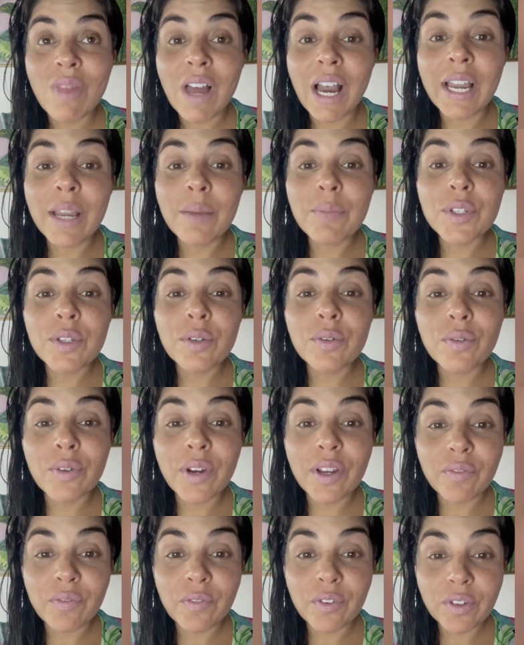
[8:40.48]
I am so
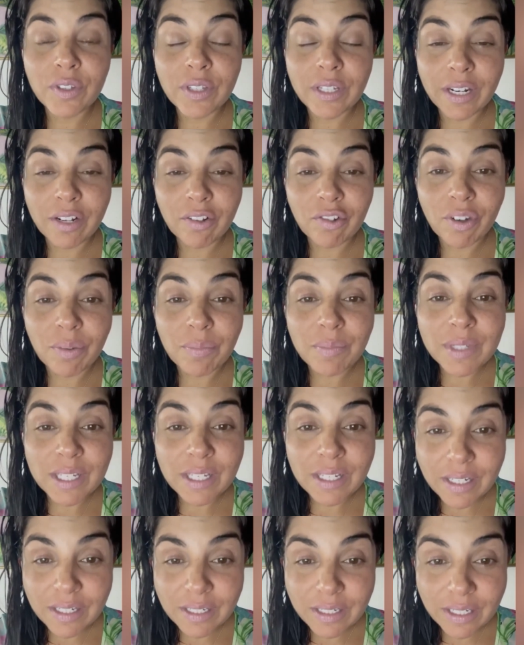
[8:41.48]
grateful that I jumped
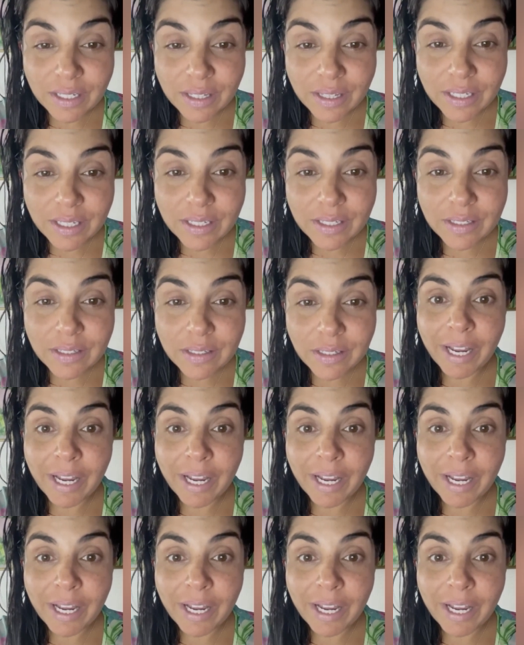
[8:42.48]
in and did this.